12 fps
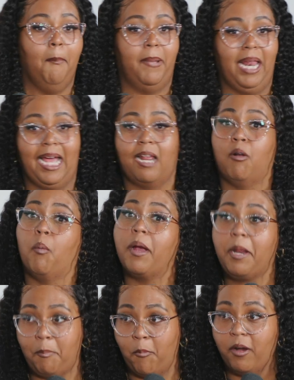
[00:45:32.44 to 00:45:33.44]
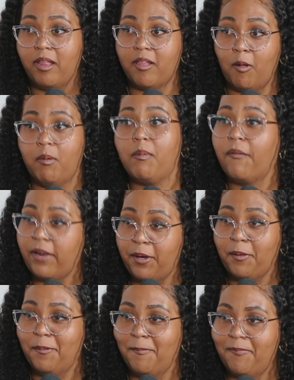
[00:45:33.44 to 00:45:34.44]
But I got to go to work in the morning. So what we finna
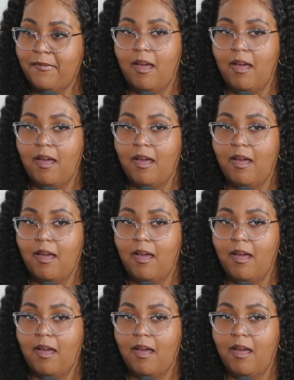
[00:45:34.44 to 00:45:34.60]
do?